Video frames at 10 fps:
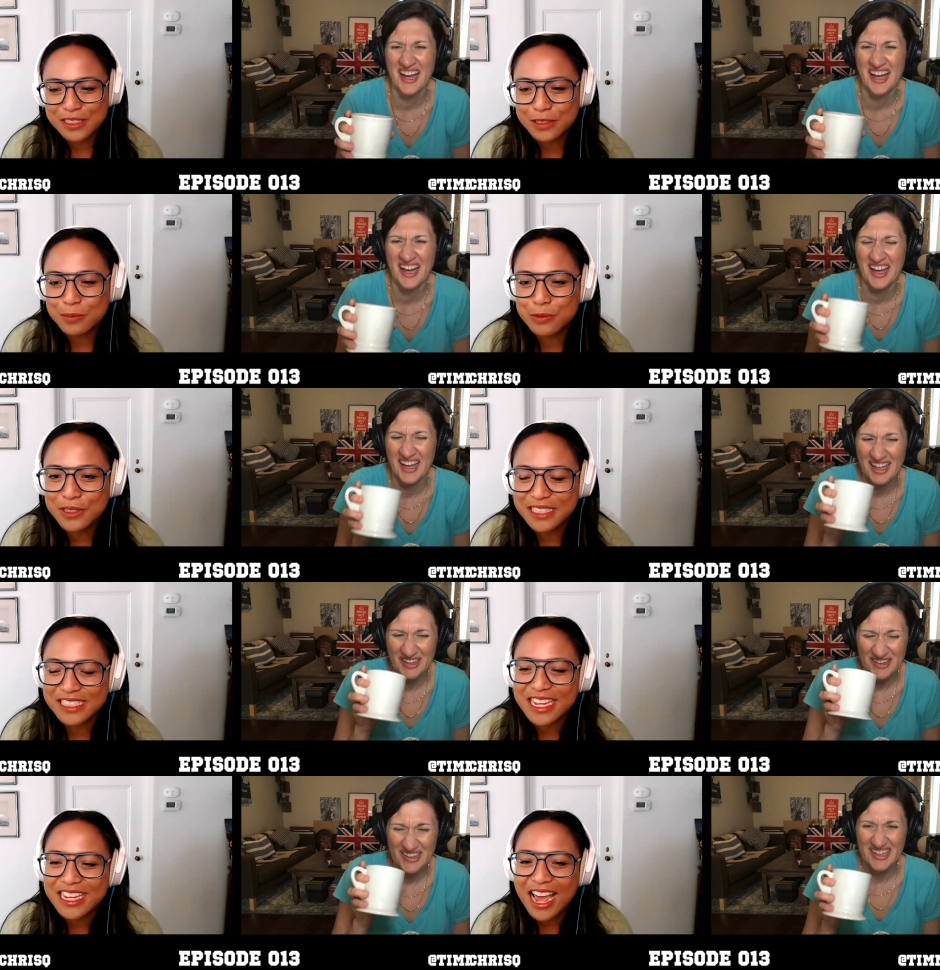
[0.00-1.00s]

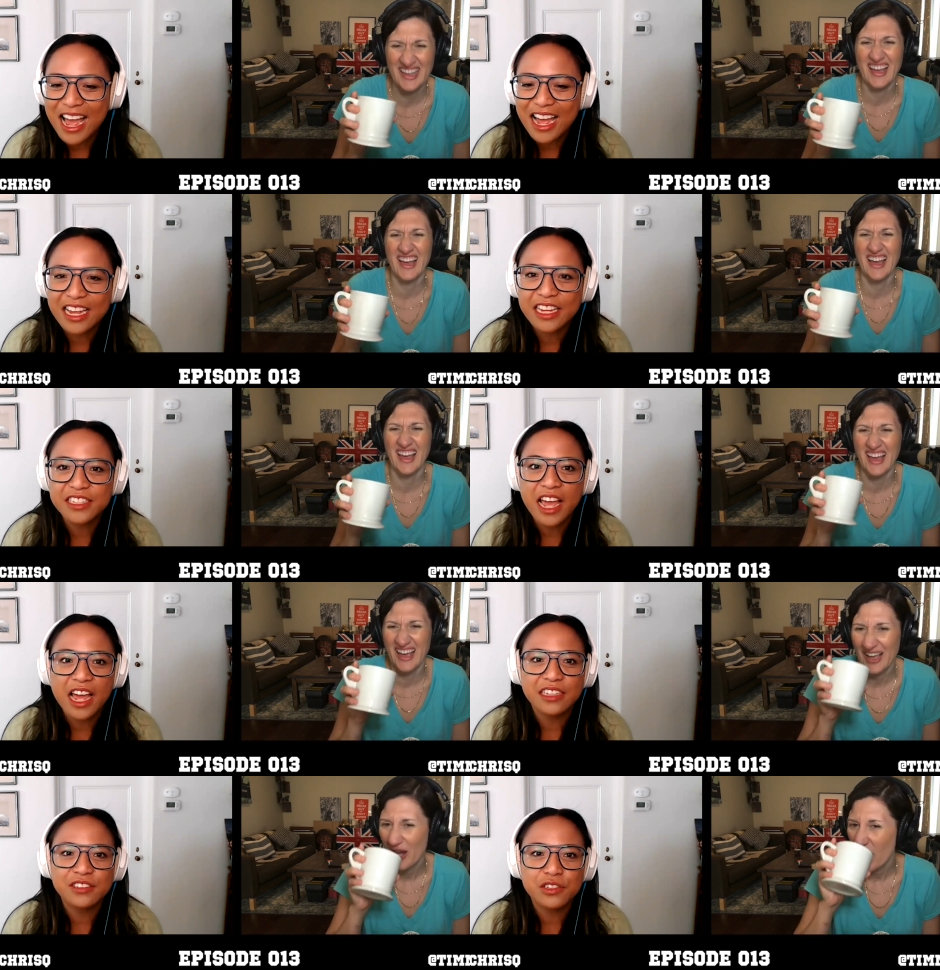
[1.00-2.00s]
Speaker 1: Espookys. Yeah,
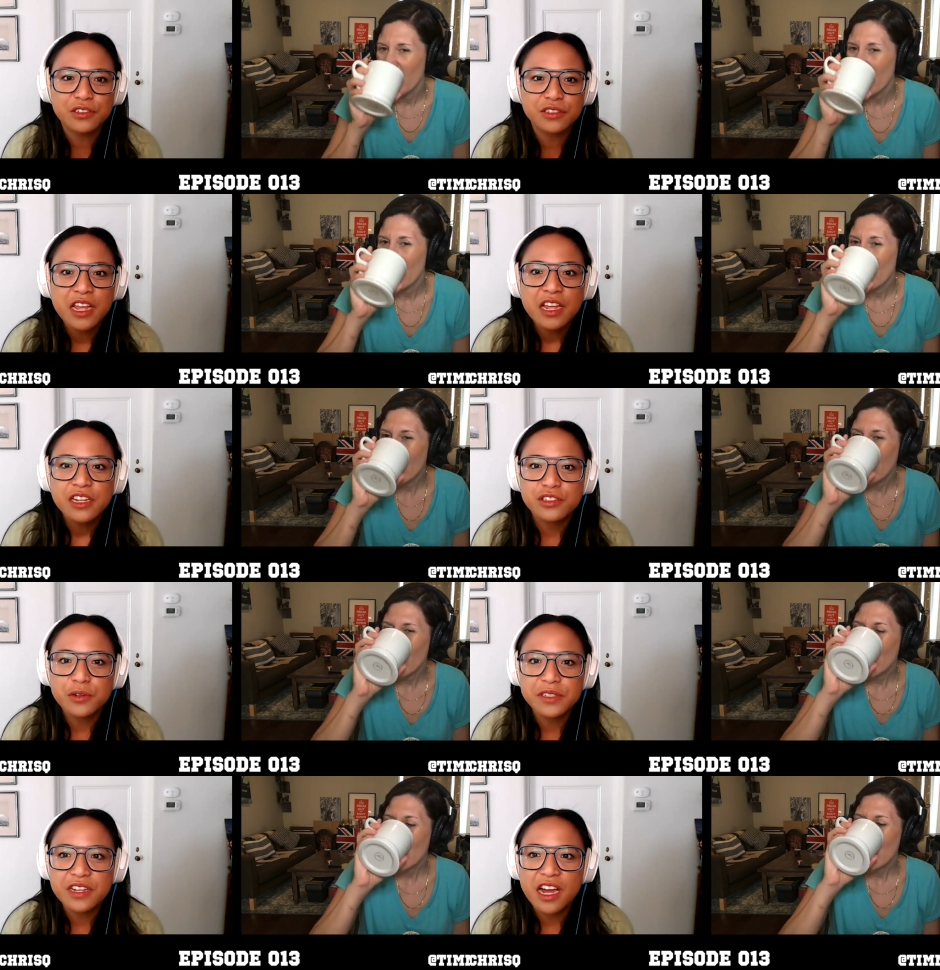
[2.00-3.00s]
yes. There's so
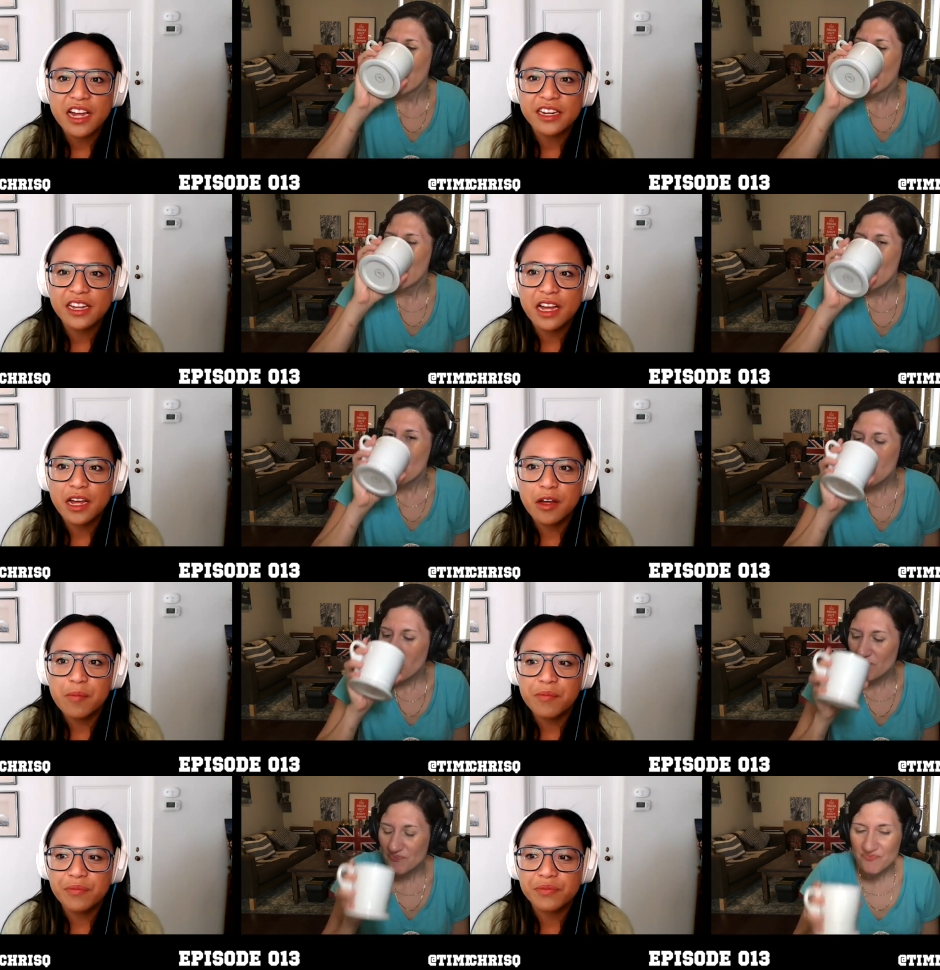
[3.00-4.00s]
it's got
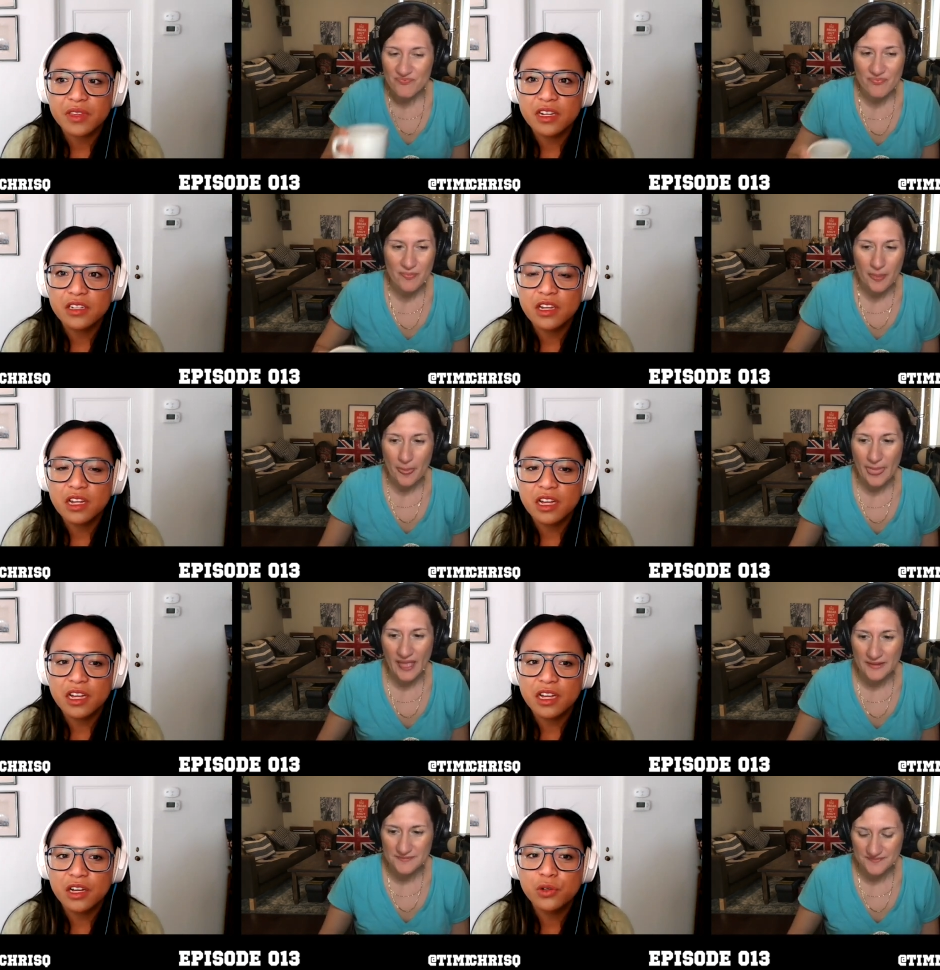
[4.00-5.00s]
um
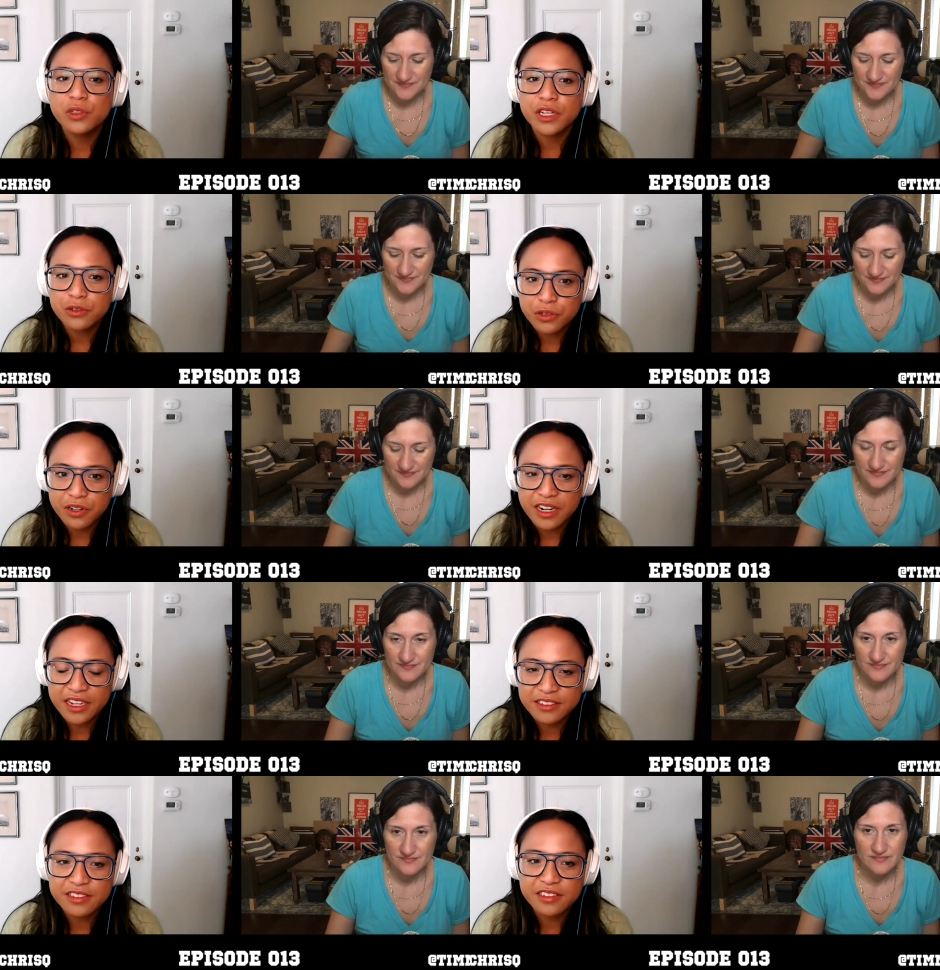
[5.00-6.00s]
uh, Julio
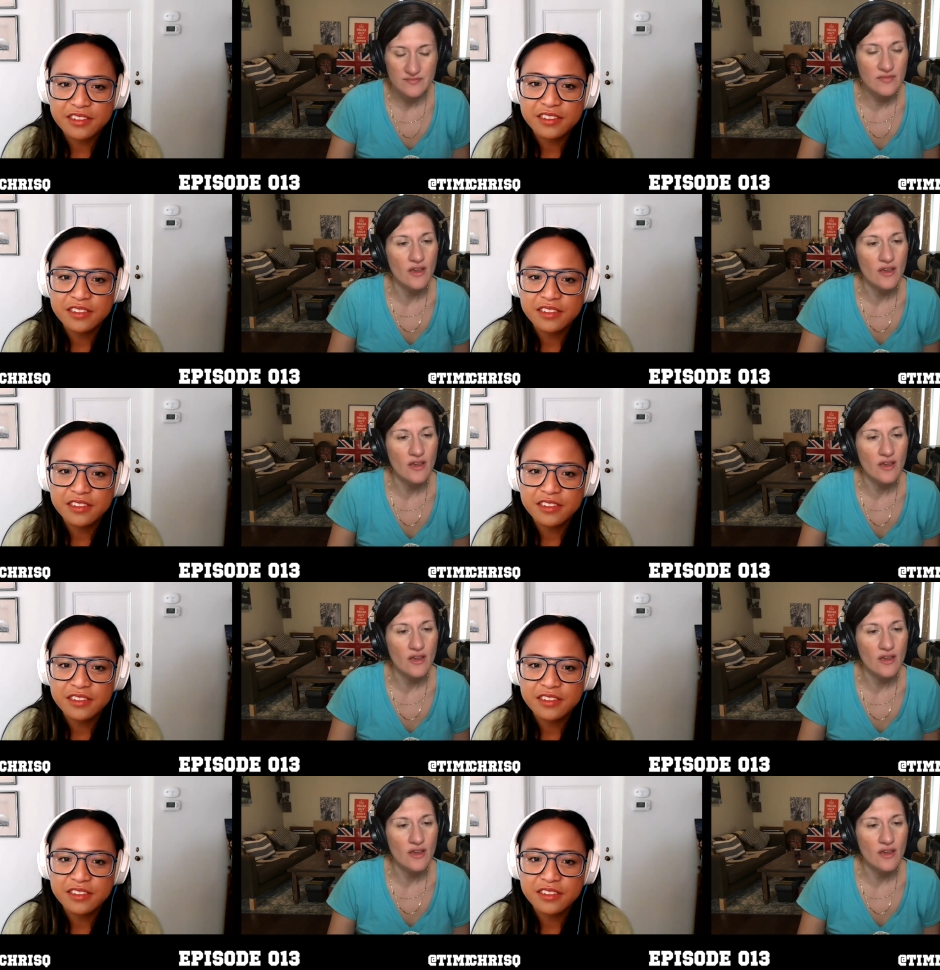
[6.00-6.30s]
Torres.